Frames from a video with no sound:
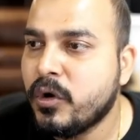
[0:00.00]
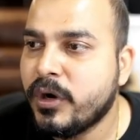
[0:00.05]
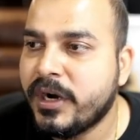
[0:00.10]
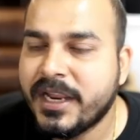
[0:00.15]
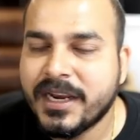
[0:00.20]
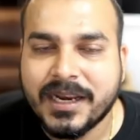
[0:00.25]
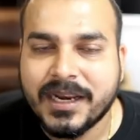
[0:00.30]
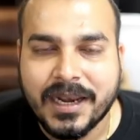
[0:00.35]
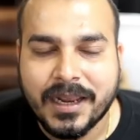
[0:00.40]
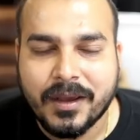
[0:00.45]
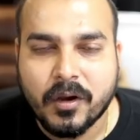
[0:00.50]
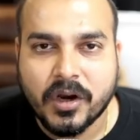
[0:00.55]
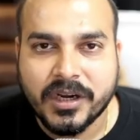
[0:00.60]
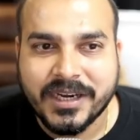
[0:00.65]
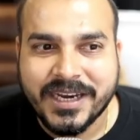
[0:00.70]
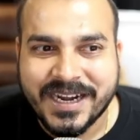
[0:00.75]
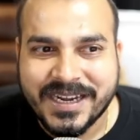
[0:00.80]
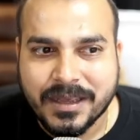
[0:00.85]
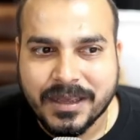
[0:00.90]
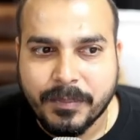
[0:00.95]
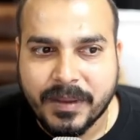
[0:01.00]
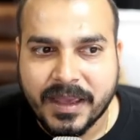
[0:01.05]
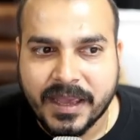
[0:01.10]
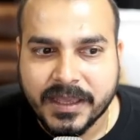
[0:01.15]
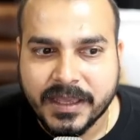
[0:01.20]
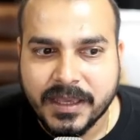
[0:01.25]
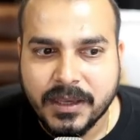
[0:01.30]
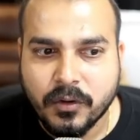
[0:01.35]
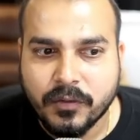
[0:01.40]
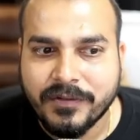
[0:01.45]
go ahead and click on get
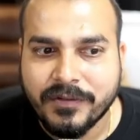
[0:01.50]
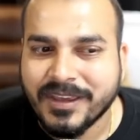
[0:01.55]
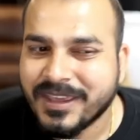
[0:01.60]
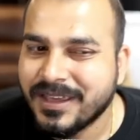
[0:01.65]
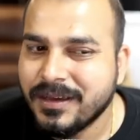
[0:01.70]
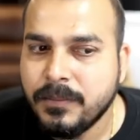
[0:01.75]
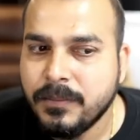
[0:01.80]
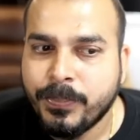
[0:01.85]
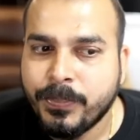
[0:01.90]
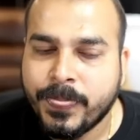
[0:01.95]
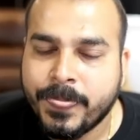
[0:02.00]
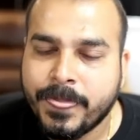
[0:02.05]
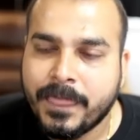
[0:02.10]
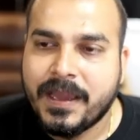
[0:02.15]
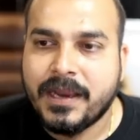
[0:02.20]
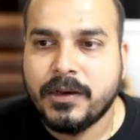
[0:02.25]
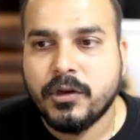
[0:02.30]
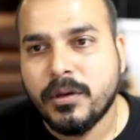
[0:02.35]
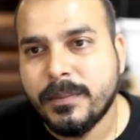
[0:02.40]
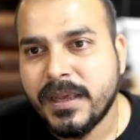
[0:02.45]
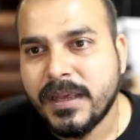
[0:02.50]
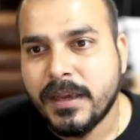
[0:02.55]
API key over here and you'll